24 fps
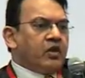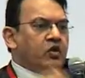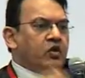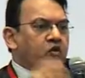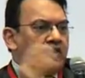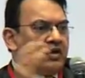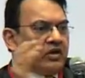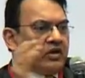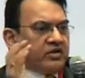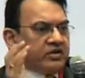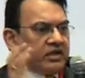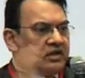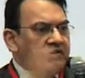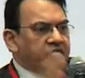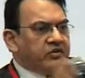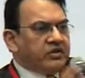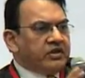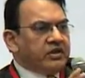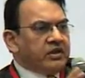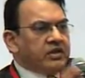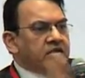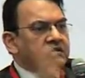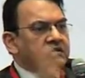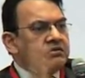You can run
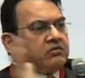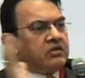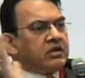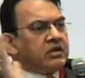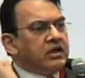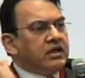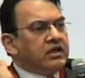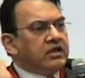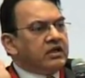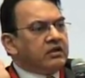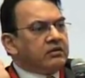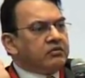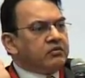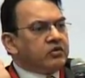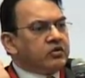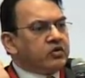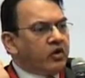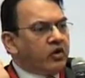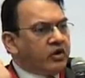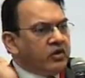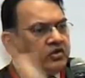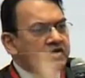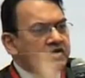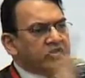with it in a
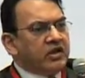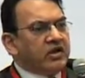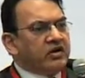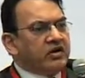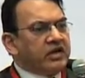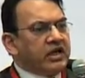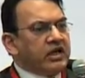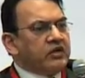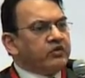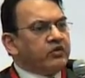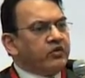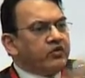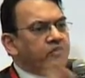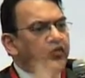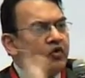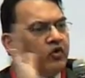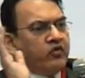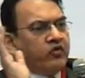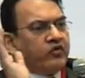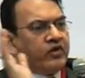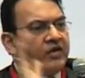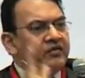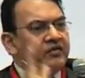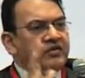torrential rain of
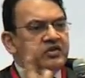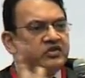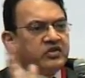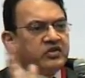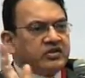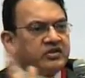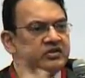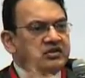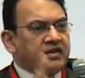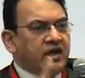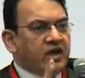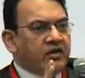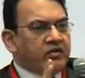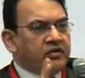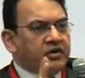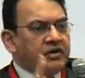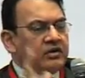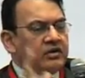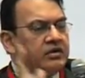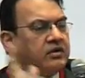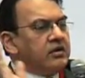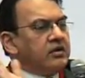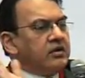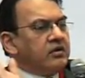4-5 inches an
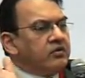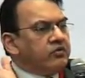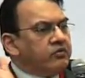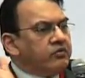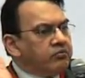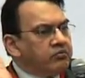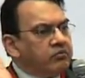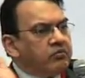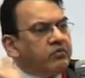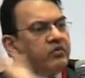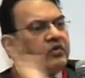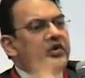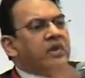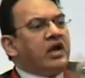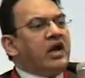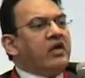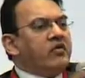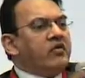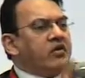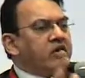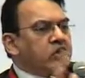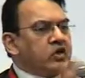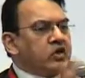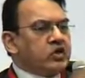hour, for an
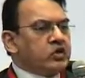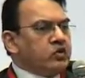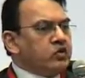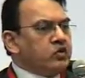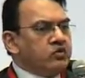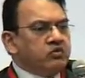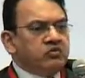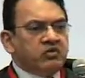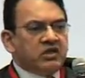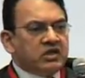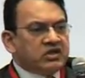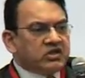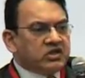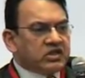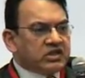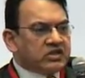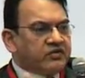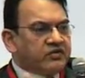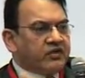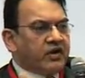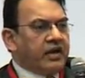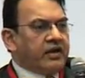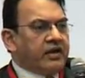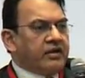hour or two, it's
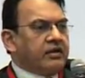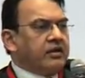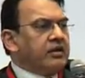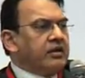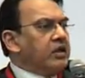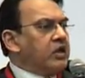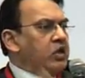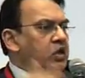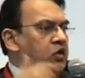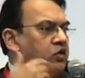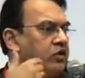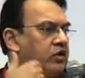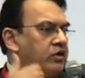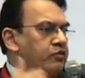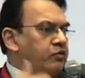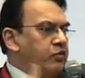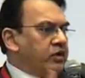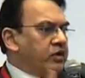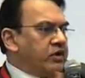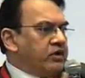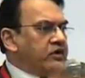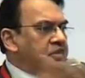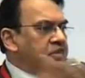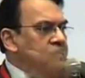just fine. You can
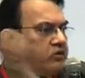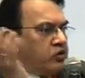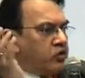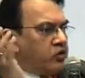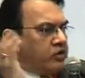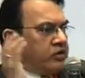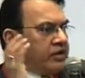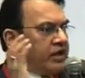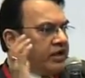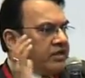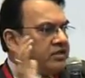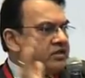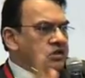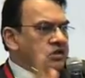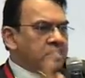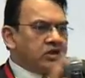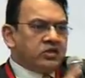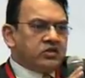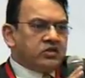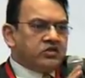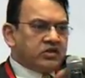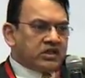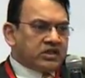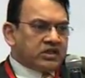put it in through dust,
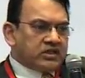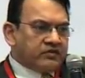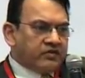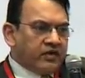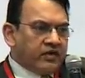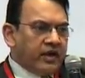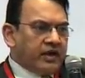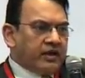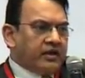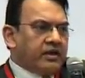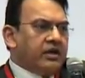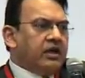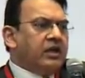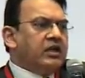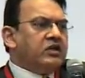it's just fine.